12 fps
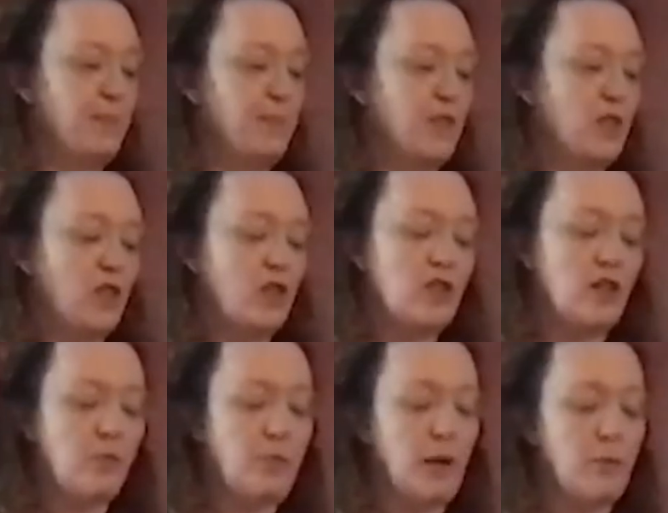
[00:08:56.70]

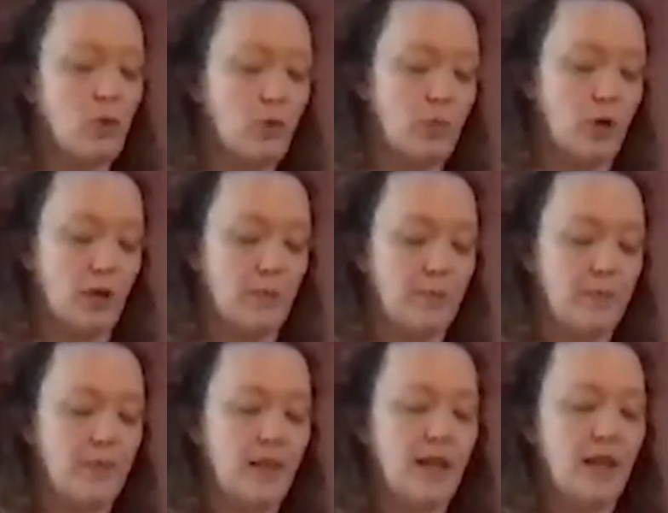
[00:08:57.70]
do-yourself popcorn bar.
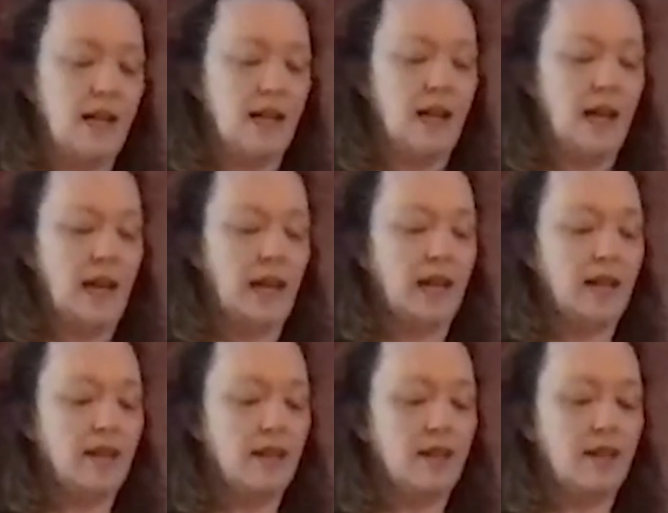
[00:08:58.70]

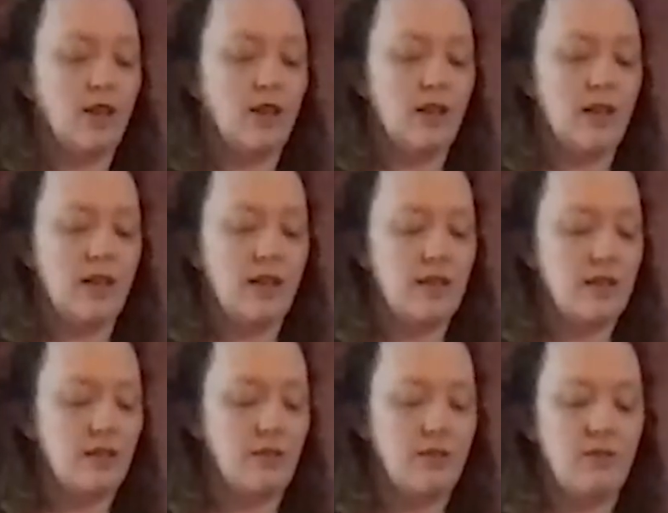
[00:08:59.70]
And there is
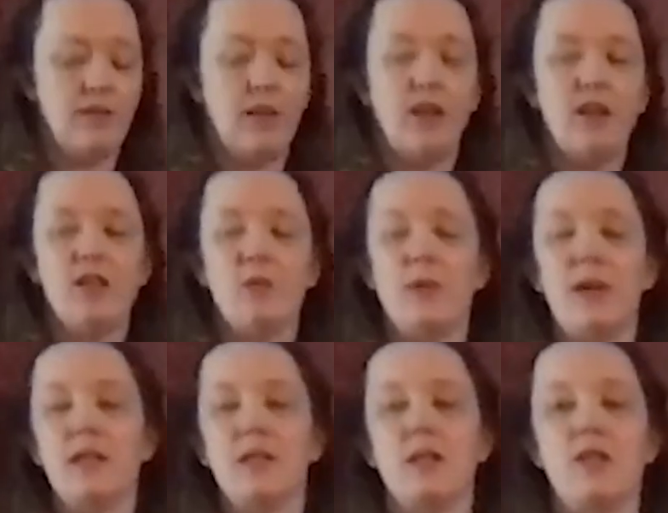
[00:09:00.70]
various
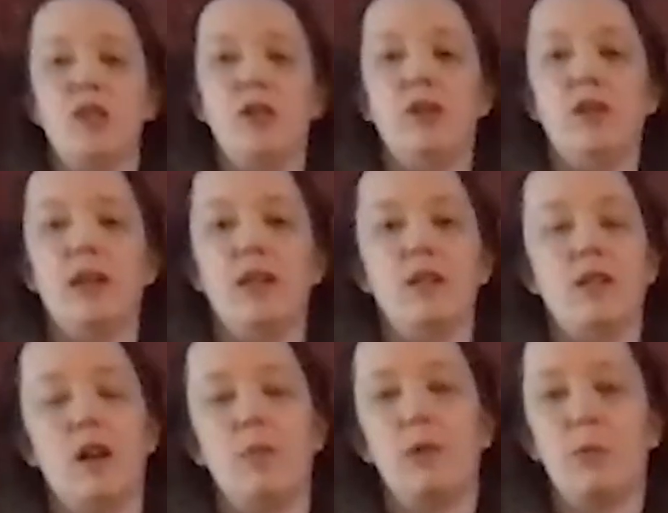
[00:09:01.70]
ways that you can
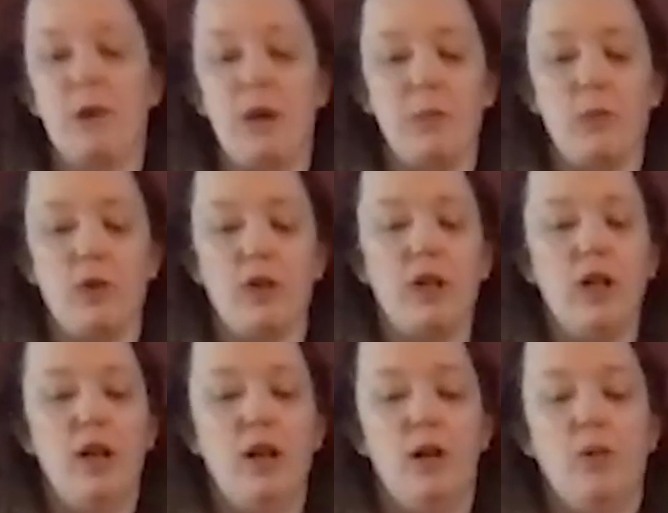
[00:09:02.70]
top your popcorn.
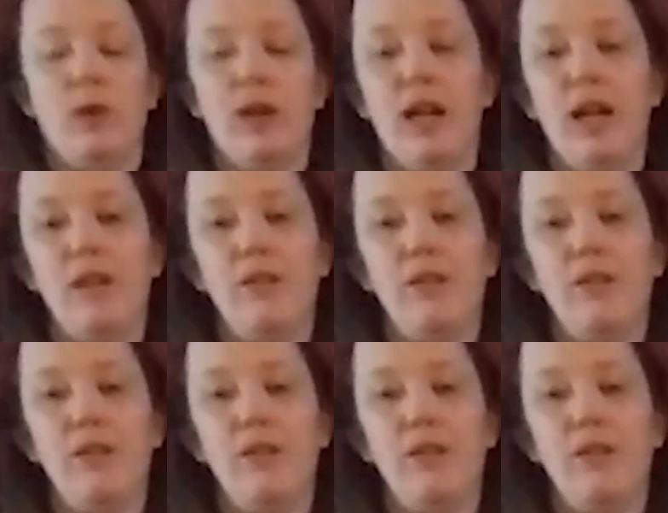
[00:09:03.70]
What I have